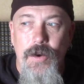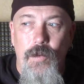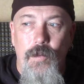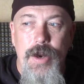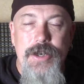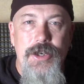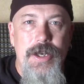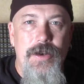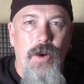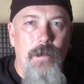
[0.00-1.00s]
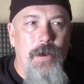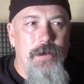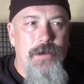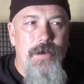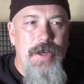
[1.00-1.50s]
rigid,
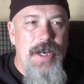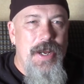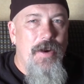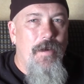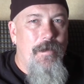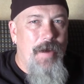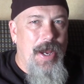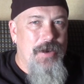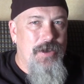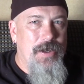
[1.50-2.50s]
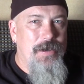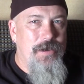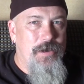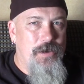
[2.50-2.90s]
almost neo-fascist